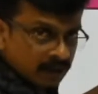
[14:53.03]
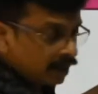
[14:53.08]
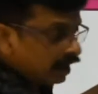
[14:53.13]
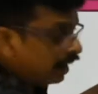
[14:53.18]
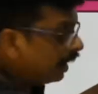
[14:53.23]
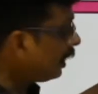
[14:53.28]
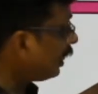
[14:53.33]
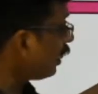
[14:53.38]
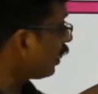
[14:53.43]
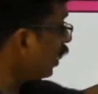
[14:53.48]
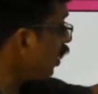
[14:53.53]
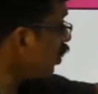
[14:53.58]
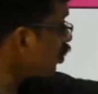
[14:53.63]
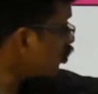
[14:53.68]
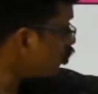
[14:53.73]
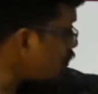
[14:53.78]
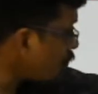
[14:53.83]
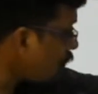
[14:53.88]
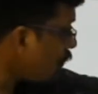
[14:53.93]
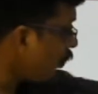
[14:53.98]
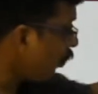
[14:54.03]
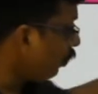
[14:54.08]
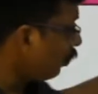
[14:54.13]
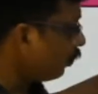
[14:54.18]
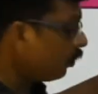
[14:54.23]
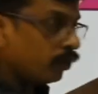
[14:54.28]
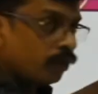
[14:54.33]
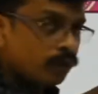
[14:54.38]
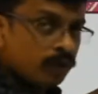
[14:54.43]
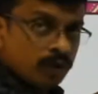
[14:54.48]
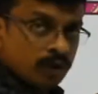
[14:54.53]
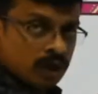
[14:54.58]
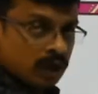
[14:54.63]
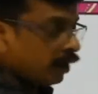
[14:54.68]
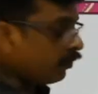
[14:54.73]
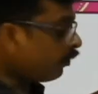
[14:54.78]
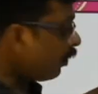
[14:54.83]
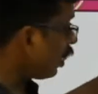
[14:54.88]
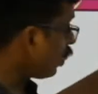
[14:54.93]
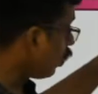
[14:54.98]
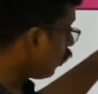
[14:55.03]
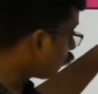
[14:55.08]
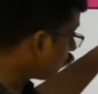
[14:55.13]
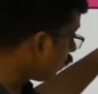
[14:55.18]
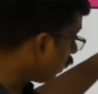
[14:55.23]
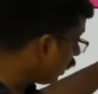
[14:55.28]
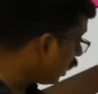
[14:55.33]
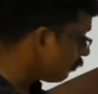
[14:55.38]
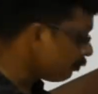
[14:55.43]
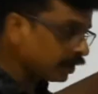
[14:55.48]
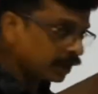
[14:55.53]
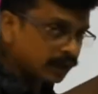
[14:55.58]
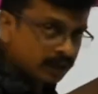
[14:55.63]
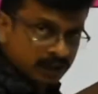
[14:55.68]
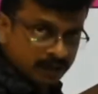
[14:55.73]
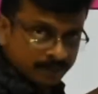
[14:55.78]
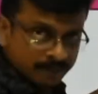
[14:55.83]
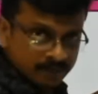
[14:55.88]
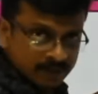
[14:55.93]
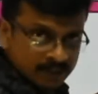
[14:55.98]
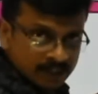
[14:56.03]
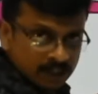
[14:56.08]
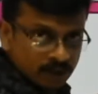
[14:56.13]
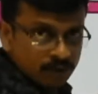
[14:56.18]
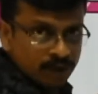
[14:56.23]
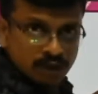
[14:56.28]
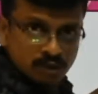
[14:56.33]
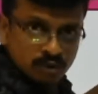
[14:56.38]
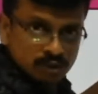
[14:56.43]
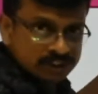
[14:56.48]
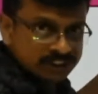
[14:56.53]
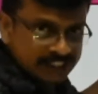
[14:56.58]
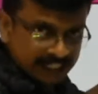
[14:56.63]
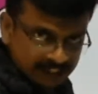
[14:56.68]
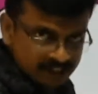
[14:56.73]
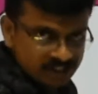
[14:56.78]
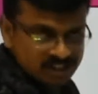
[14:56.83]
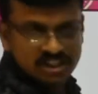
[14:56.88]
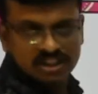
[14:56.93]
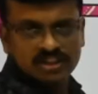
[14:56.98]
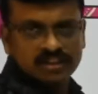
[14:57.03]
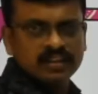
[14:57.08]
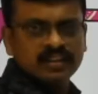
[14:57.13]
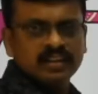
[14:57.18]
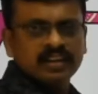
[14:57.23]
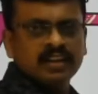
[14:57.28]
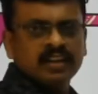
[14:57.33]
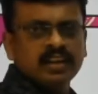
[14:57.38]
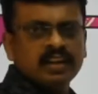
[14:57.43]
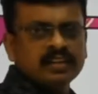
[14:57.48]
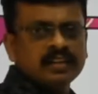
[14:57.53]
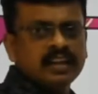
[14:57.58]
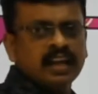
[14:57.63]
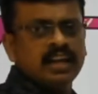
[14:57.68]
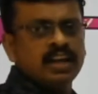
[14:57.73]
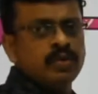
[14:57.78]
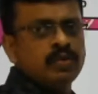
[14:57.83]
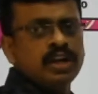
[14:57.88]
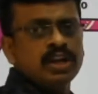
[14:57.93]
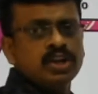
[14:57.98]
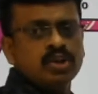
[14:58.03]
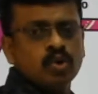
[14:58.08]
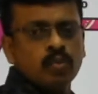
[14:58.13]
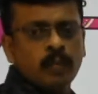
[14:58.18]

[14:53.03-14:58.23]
in a ratio. One of the number you need to change, then you need to